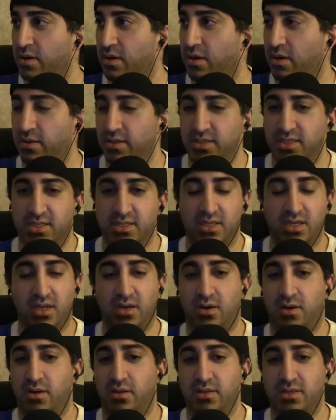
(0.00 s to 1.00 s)
all this you
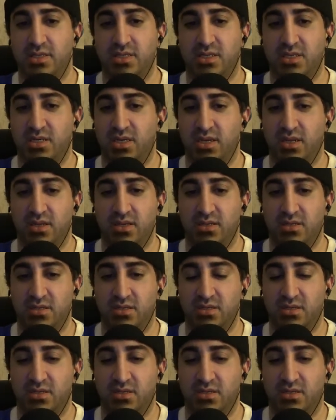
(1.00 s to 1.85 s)
know all this shit is